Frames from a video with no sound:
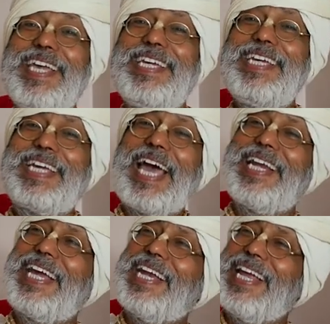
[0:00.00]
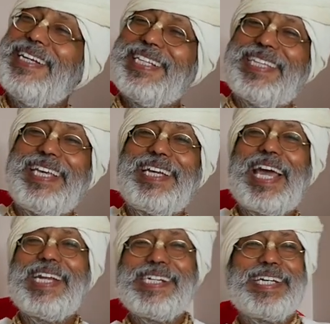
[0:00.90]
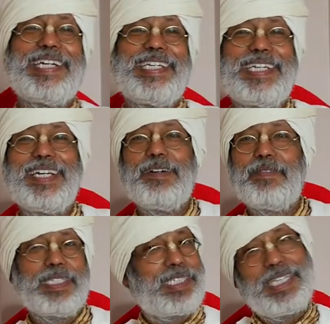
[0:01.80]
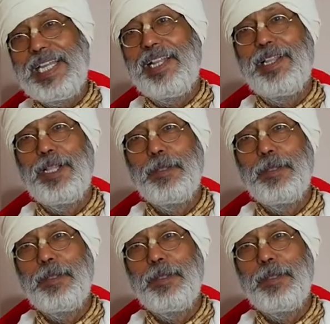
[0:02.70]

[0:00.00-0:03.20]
he can get anything, any degree, but still.